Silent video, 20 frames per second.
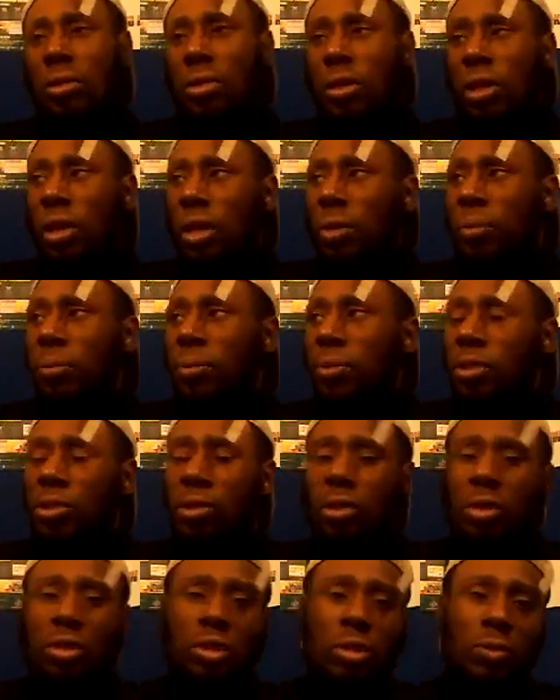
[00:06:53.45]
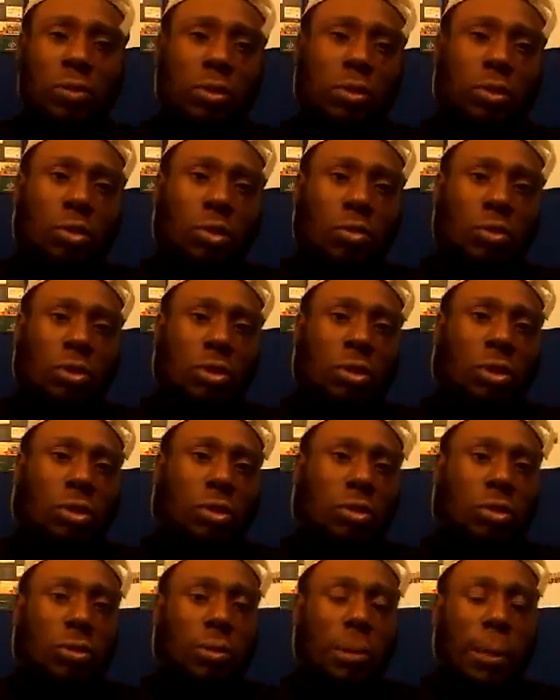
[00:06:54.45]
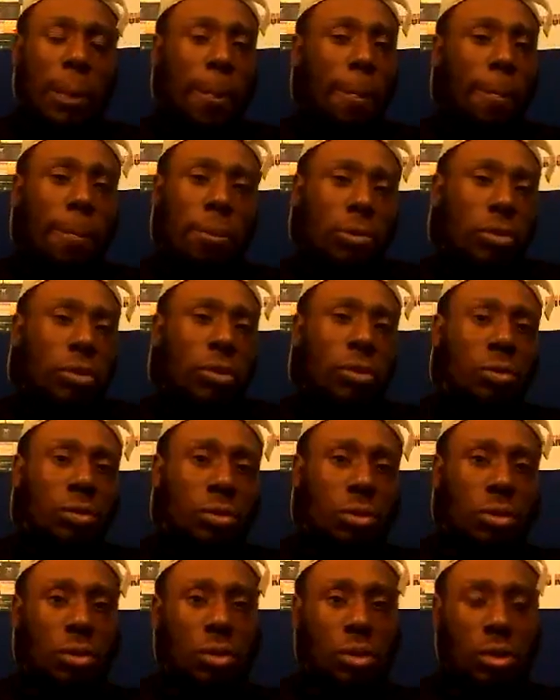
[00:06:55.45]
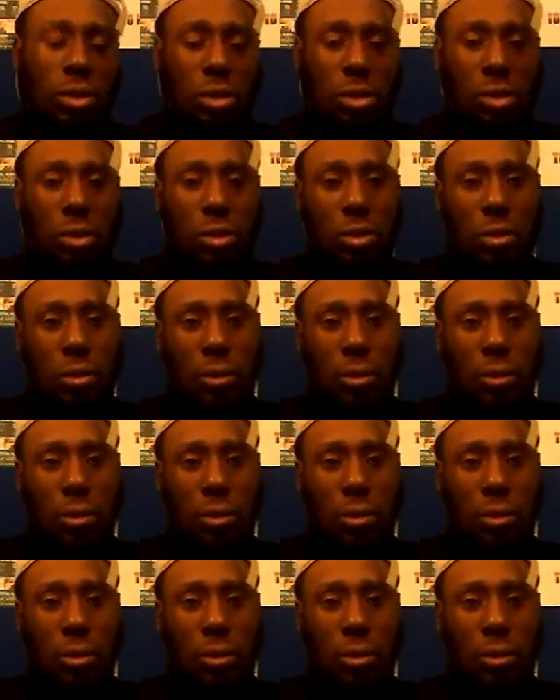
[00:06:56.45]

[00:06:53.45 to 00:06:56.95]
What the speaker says: deductions for storage costs. They don't do this.